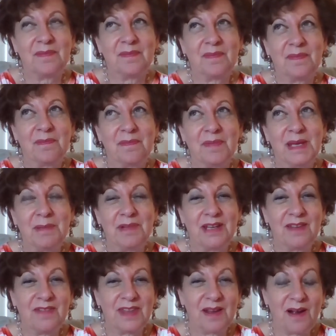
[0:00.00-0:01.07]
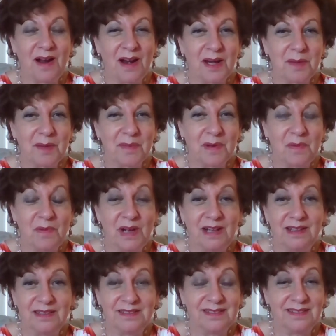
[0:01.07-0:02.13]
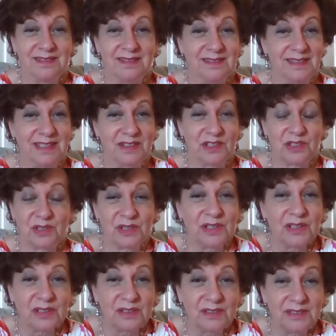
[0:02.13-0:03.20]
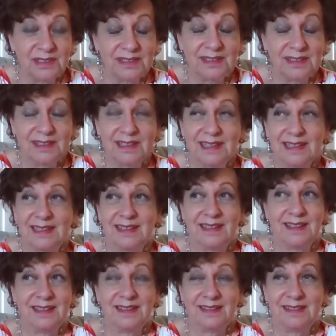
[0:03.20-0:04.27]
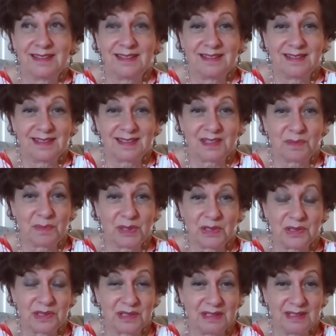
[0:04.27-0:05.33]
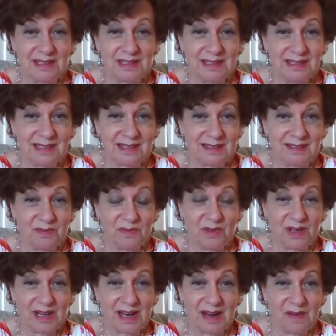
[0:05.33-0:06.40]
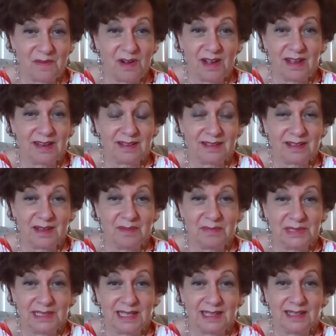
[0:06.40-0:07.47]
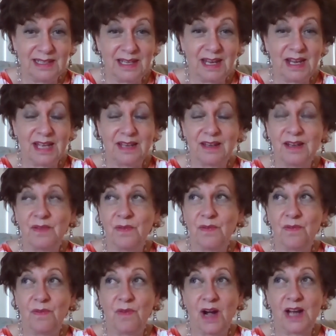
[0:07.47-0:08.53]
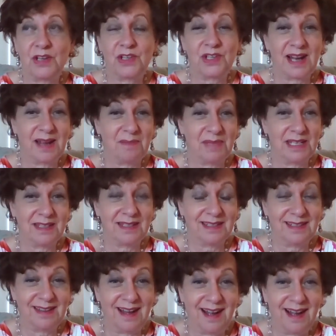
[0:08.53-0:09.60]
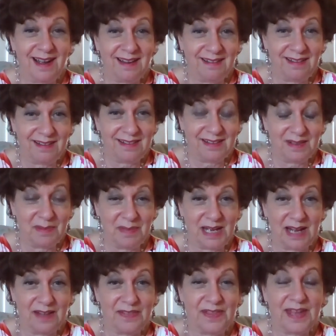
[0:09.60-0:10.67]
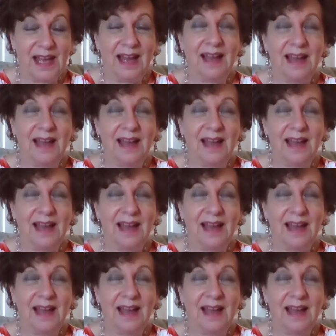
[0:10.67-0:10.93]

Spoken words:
people give the argument, well, it's true. This person isn't what I want completely, and why should I be in denial about that?